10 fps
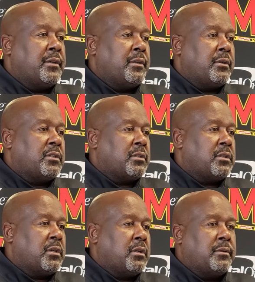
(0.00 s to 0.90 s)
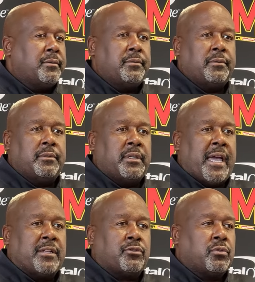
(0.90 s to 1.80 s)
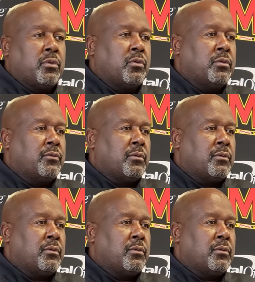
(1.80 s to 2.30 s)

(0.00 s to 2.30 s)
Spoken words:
You know, this is a natural